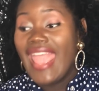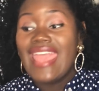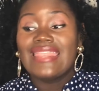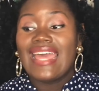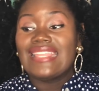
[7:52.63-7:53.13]

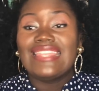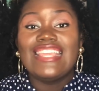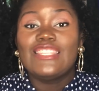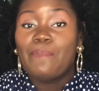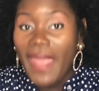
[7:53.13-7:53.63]
and like
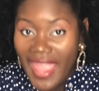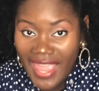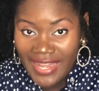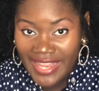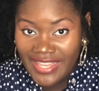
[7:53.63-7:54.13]
these
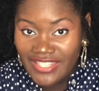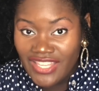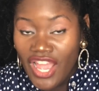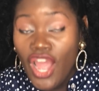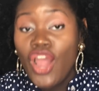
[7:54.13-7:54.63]

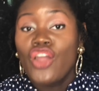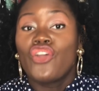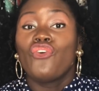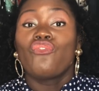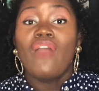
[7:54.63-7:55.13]
panties
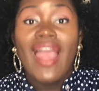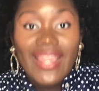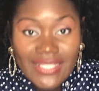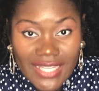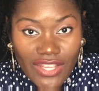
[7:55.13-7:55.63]

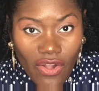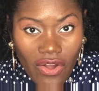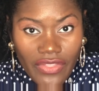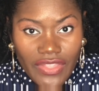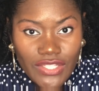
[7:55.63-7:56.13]
grinding
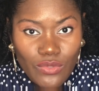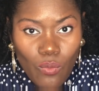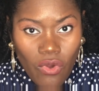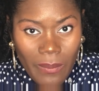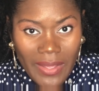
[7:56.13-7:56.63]
on this
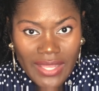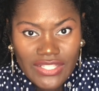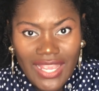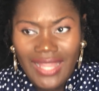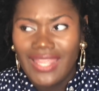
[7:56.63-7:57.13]

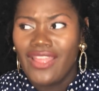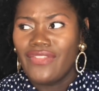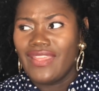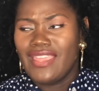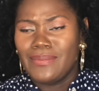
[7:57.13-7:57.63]
woman, telling
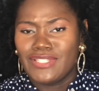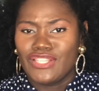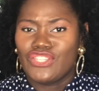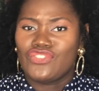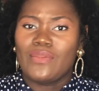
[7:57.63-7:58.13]
her that he was
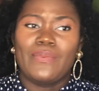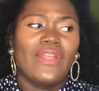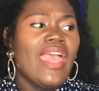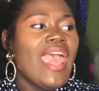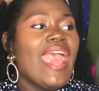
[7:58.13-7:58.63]
a
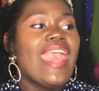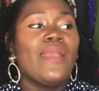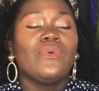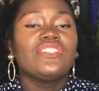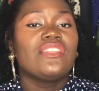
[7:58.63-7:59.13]
stripper.
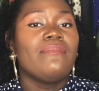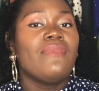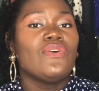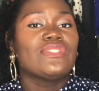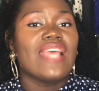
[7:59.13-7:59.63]
It was the
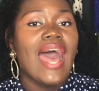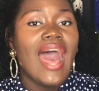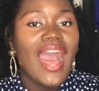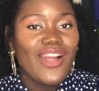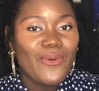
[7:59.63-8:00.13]
most
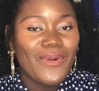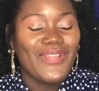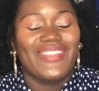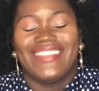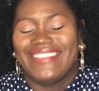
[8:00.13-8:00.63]
awkward,